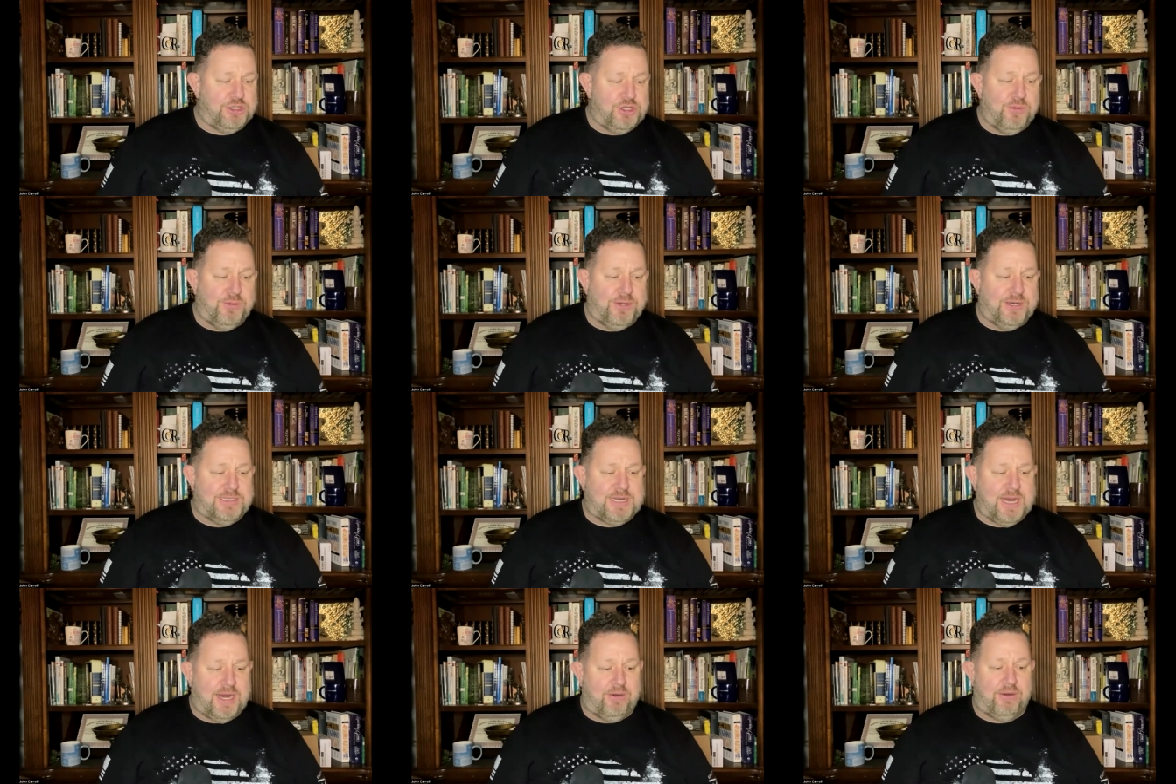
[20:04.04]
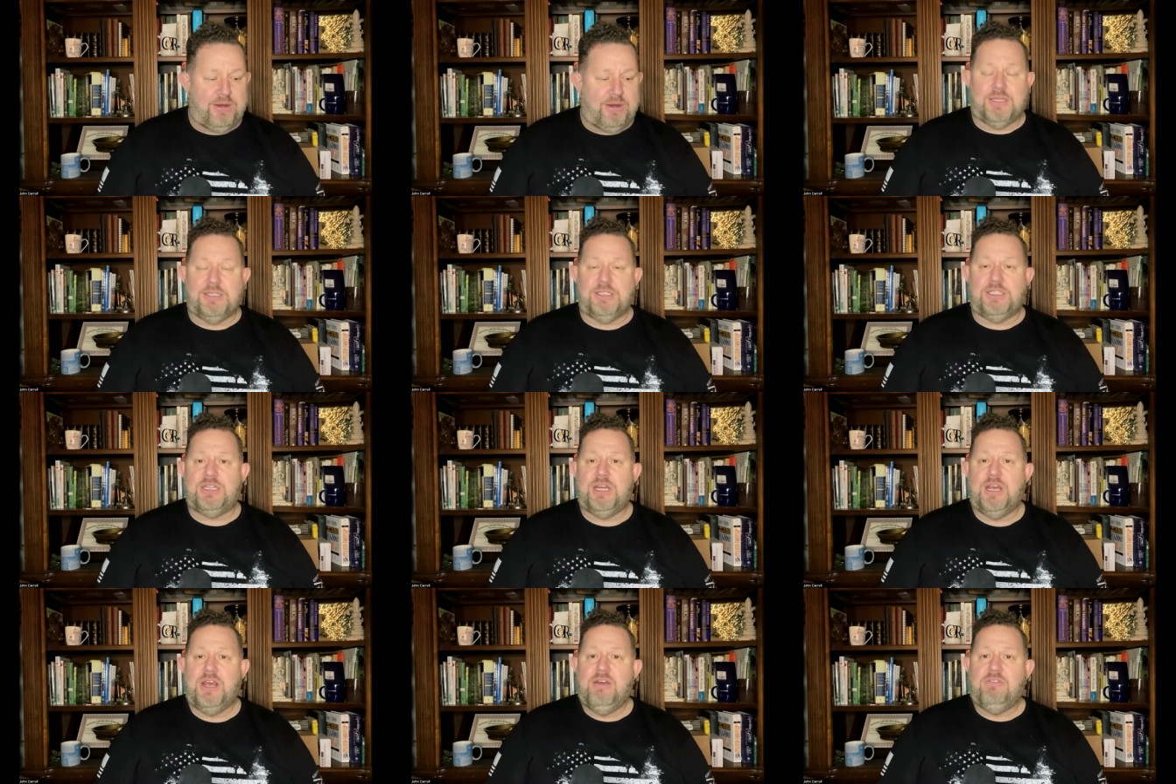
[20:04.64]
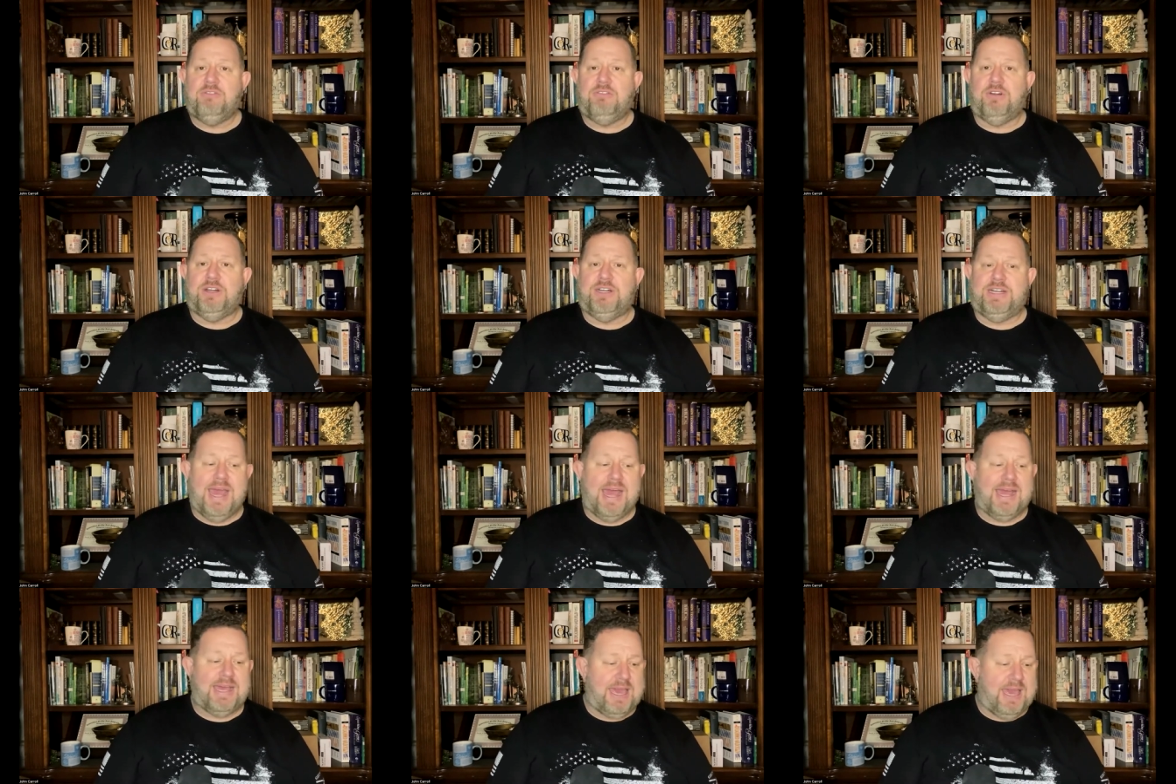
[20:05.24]
Unitarians for
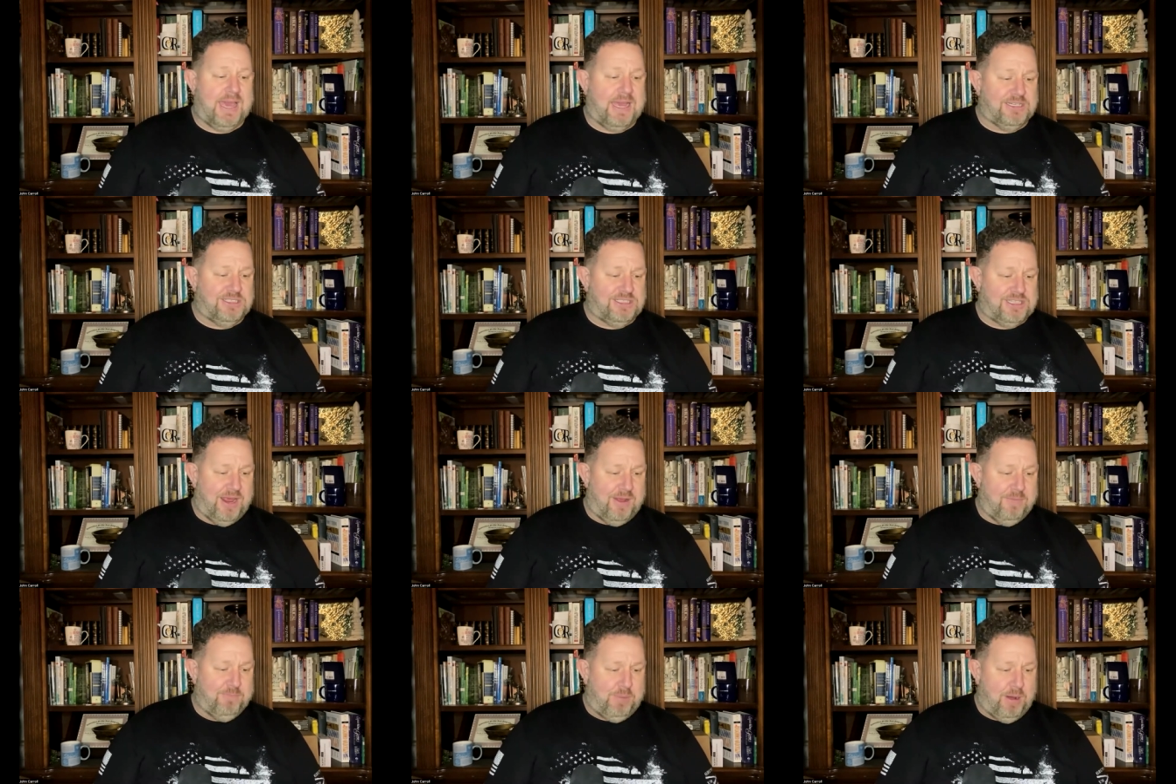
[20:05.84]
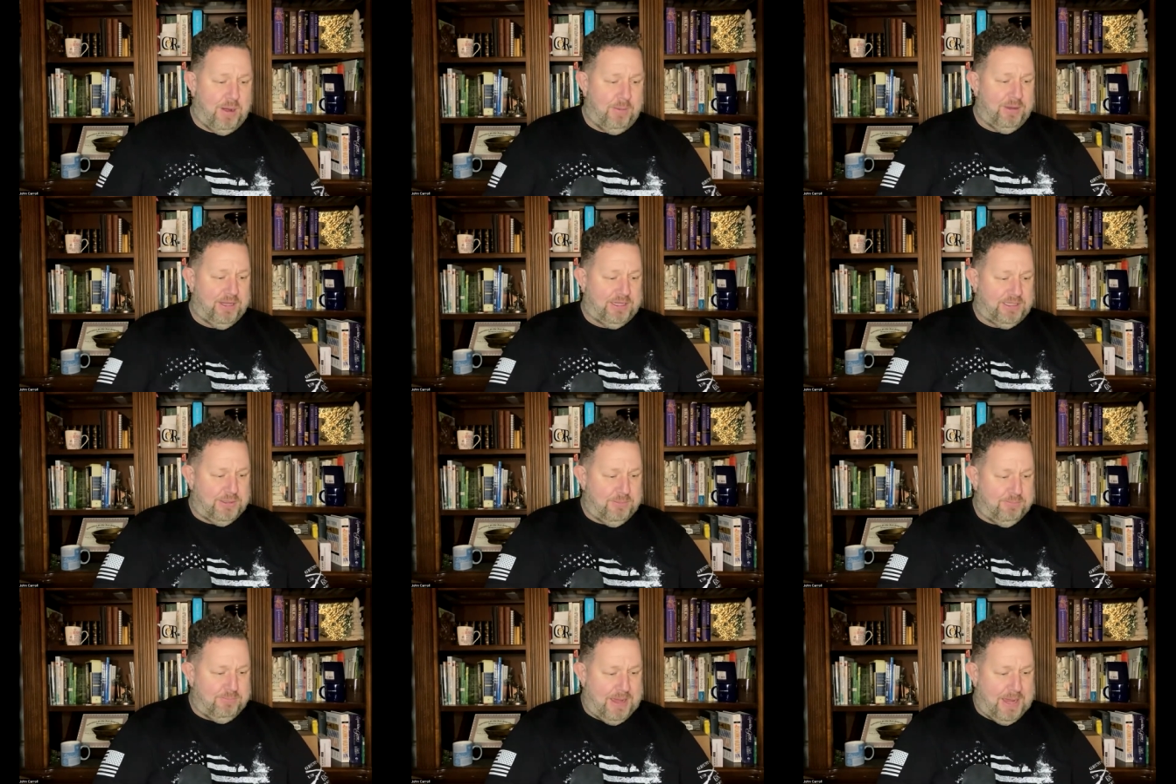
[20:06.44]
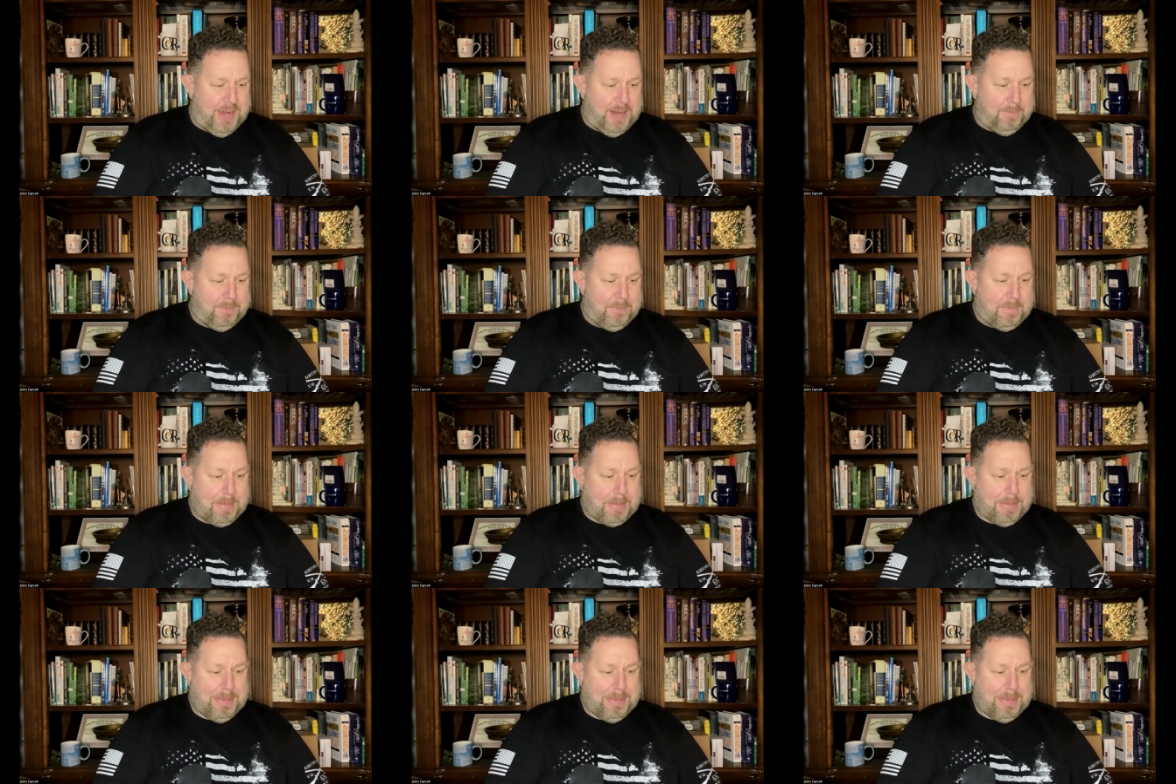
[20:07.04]
decades in public debate?